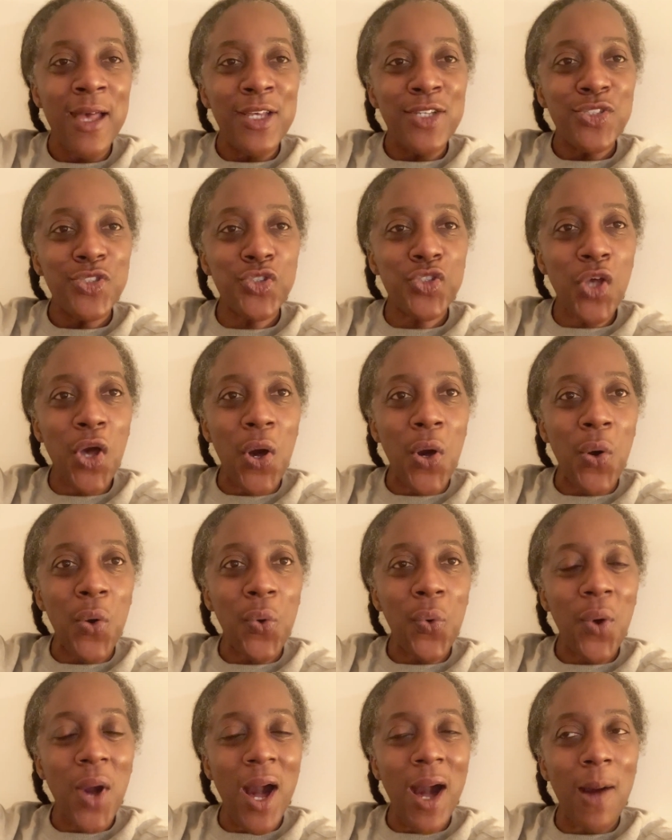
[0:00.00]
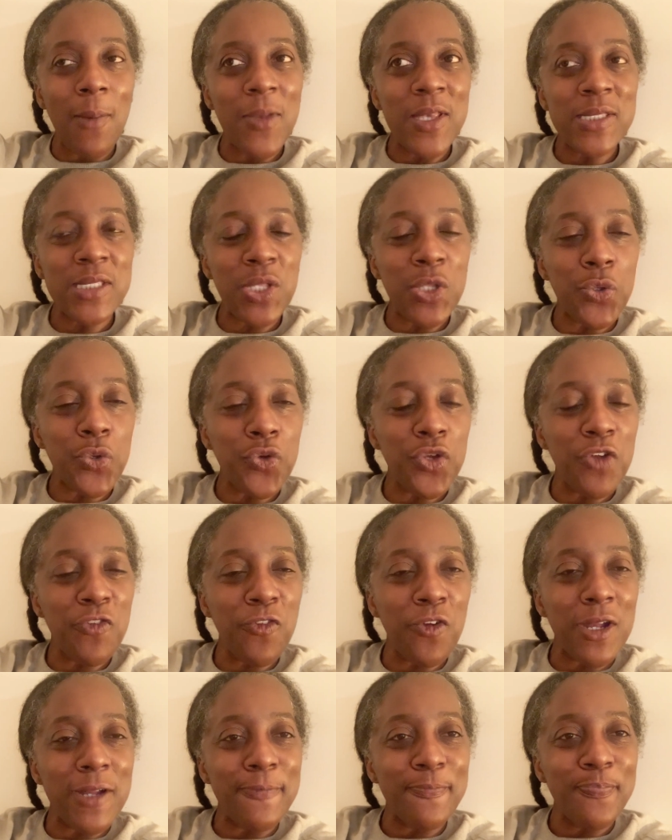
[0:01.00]
So, it's a little
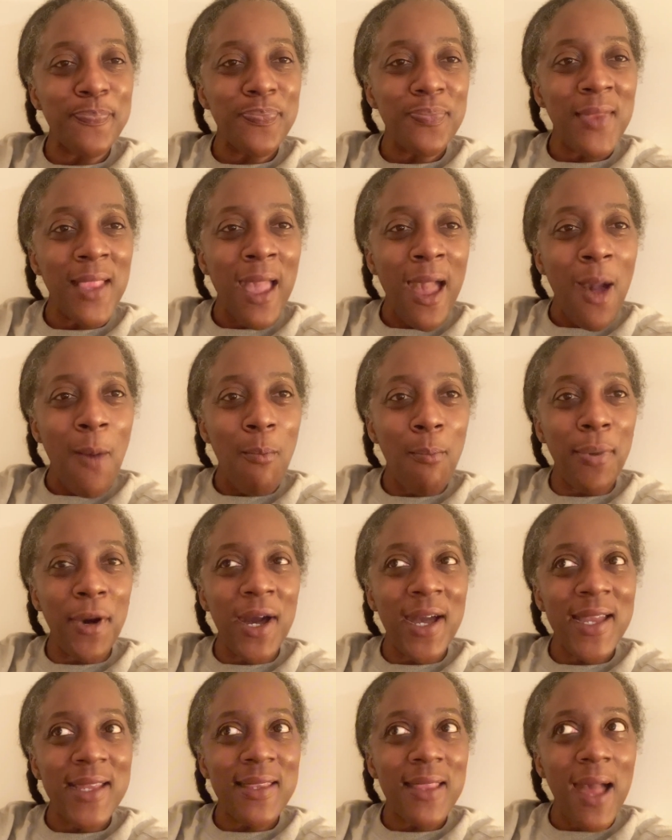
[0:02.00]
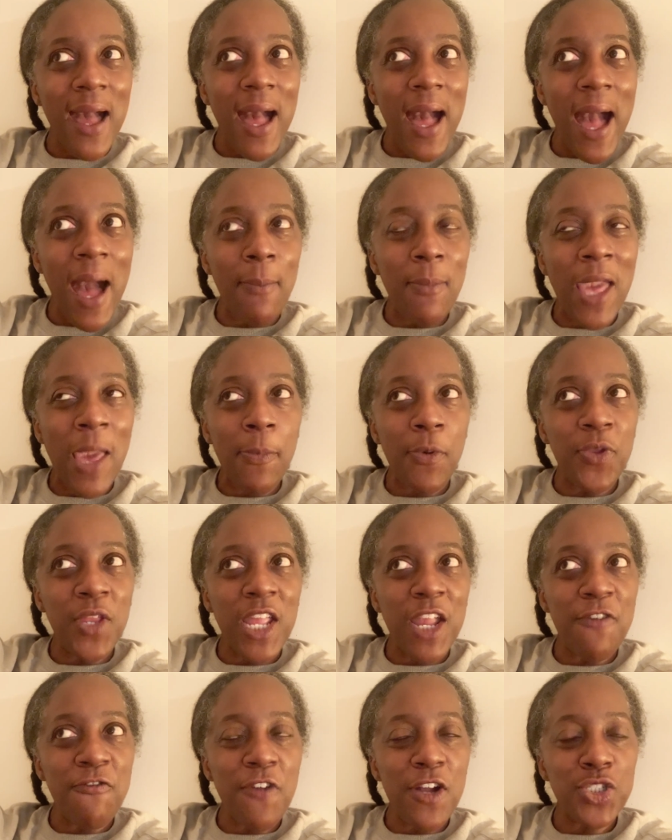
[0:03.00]
different, but I'm able to
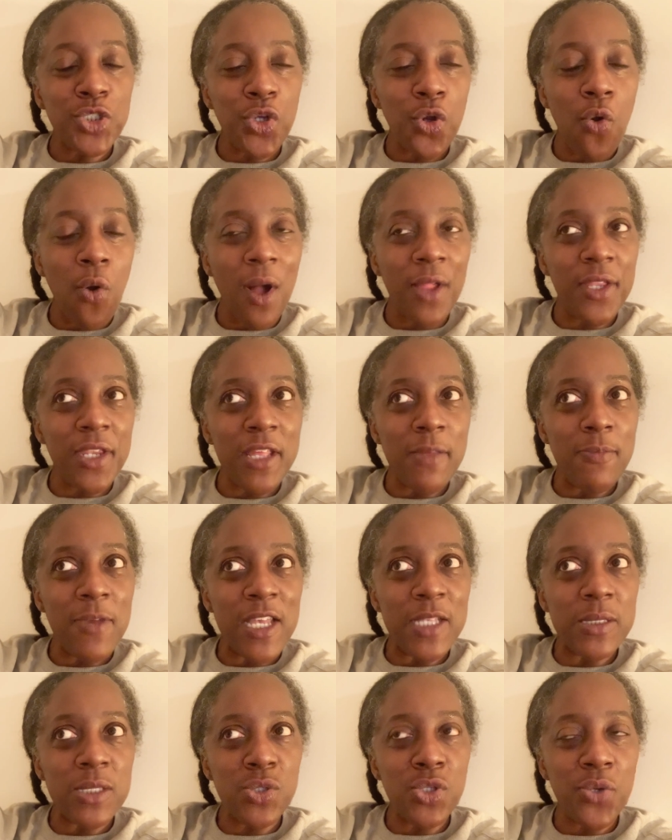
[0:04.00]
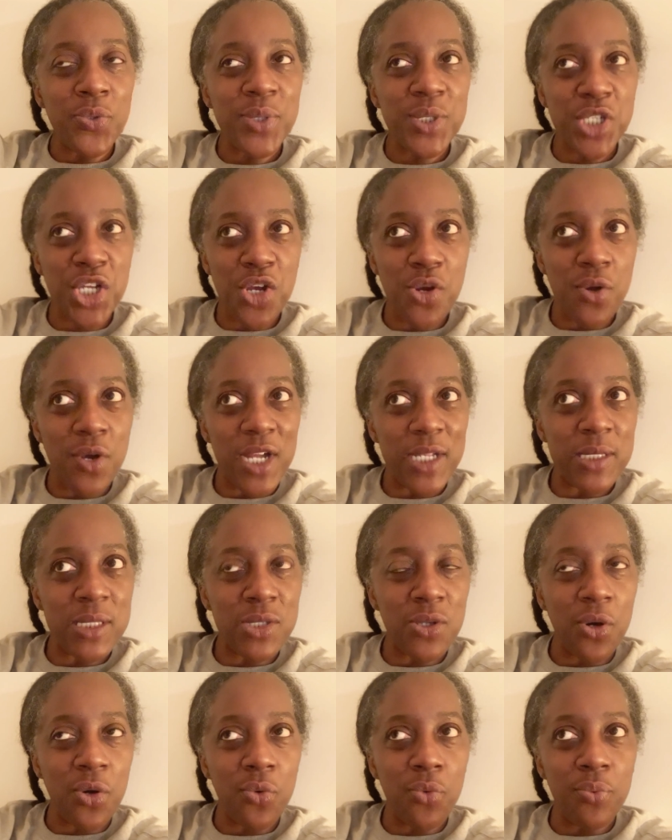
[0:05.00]
get fresher quality meats, no steroids,
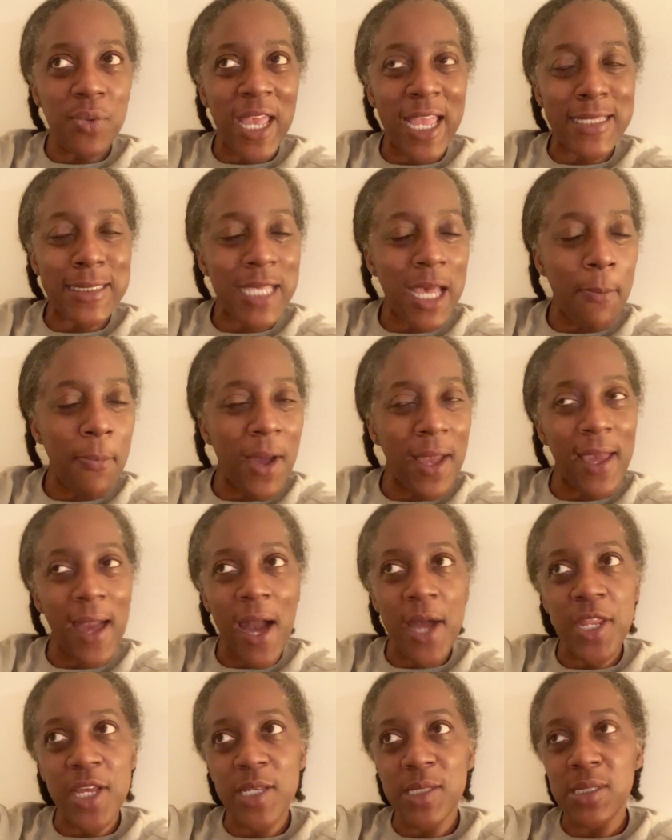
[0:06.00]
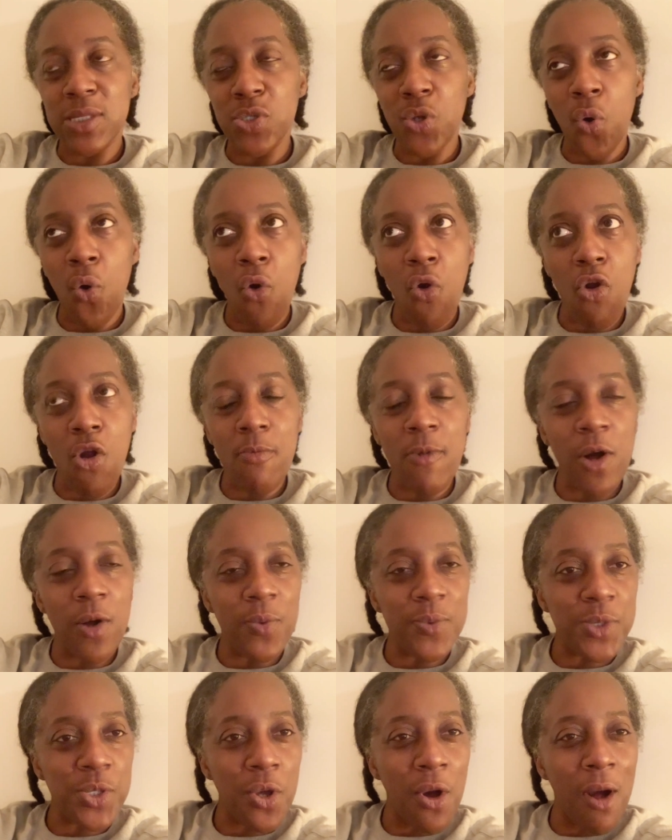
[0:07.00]
no antibiotics, no
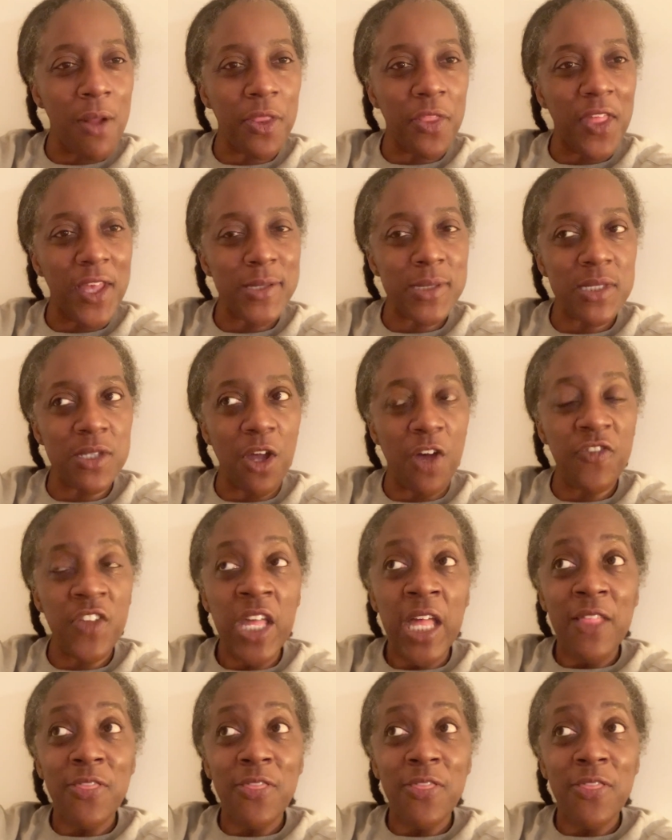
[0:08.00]
hormones, all of that stuff.